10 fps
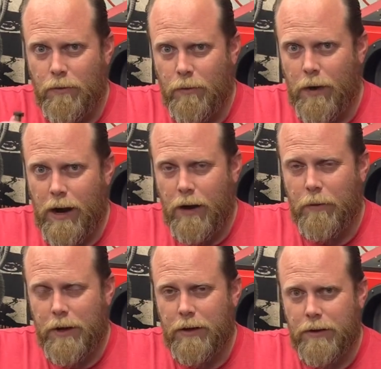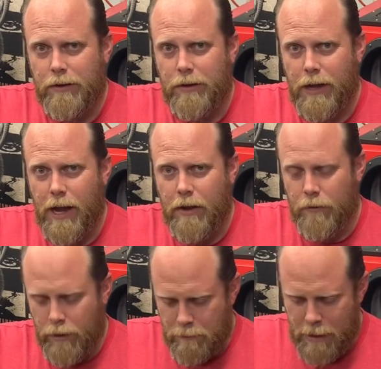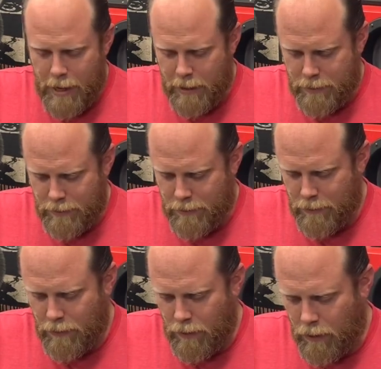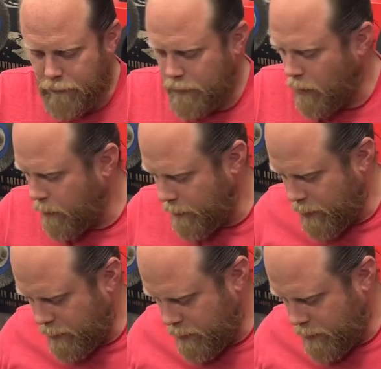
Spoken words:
wire wheel and repaint all of your hardware?